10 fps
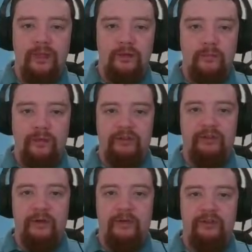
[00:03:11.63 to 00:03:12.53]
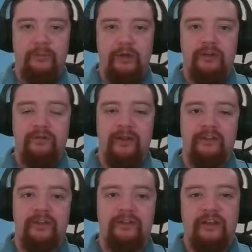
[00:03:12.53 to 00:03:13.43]
But this is going to the burn defense,
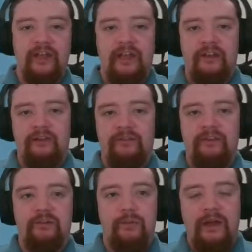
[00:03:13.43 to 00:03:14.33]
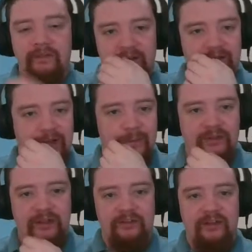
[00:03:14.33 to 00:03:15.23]
and the reason why Reti
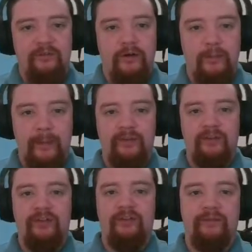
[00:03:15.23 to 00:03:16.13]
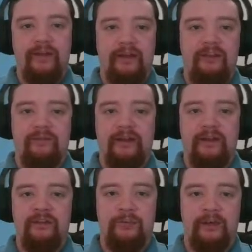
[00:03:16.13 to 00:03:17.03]
comments that d4 perhaps isn't as effective
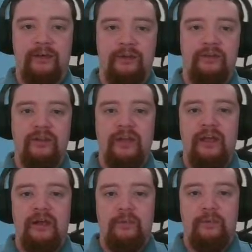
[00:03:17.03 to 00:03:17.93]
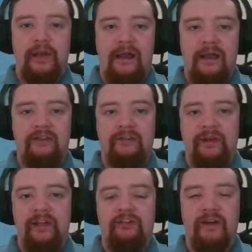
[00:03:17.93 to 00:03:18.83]
is because black isn't
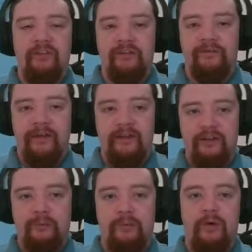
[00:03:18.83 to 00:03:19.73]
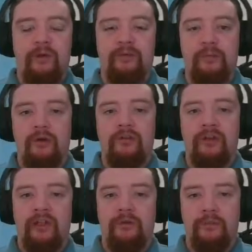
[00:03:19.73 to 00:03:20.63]
really trying to defend this pawn as much
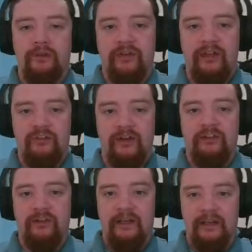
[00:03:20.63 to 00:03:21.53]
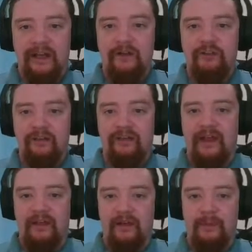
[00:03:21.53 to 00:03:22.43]
as they are trying to get a
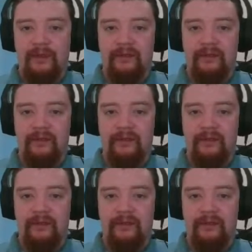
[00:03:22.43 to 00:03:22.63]
counter-attack going.